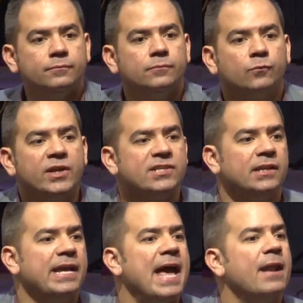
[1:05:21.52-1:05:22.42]

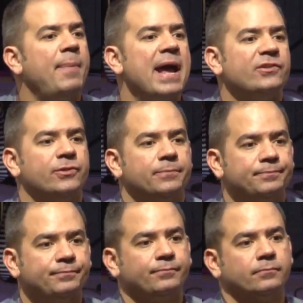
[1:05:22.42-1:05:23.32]
Recently, I had a pastor,
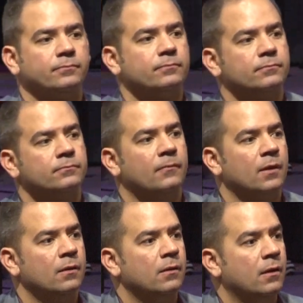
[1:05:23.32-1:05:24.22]

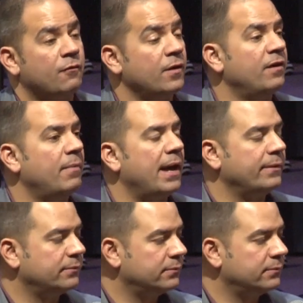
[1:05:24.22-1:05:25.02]
a friend of mine,